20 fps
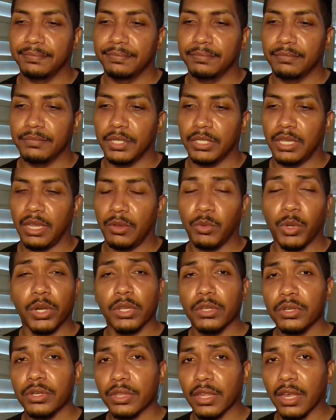but yeah, what are
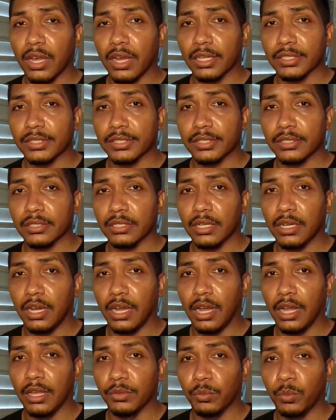your thoughts
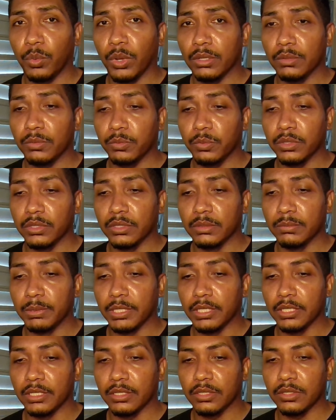on what would
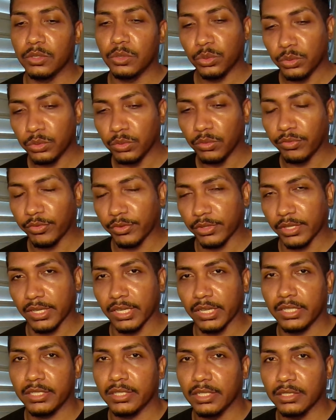be cool for the
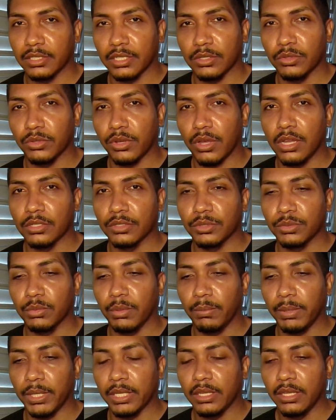next Nintendo console
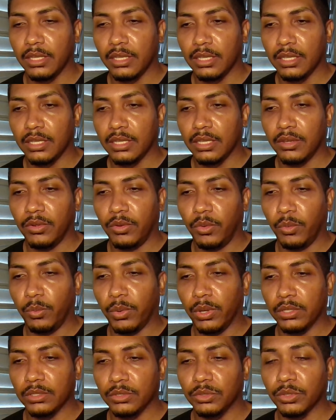would be? Or
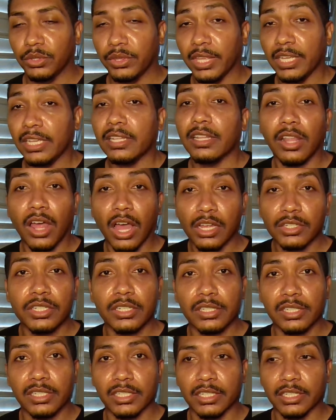what you think
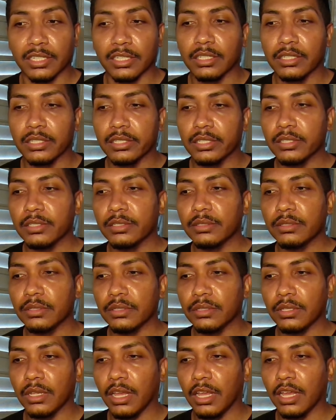logically,
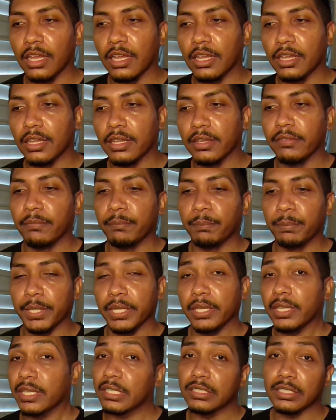uh,
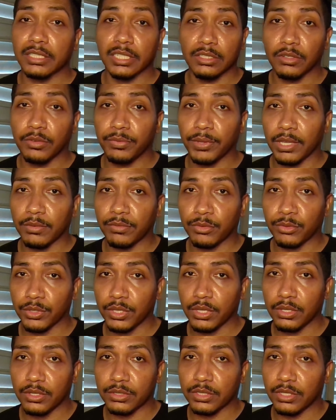being a Nintendo fan for
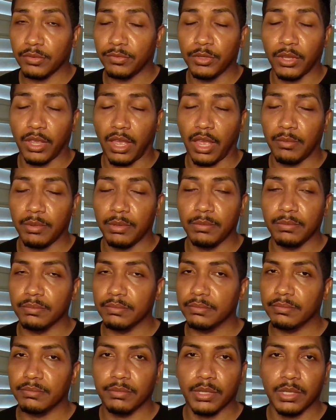years, if you haven't
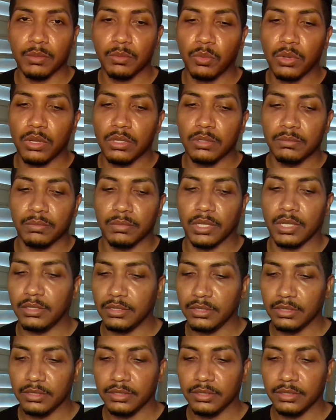been one, well,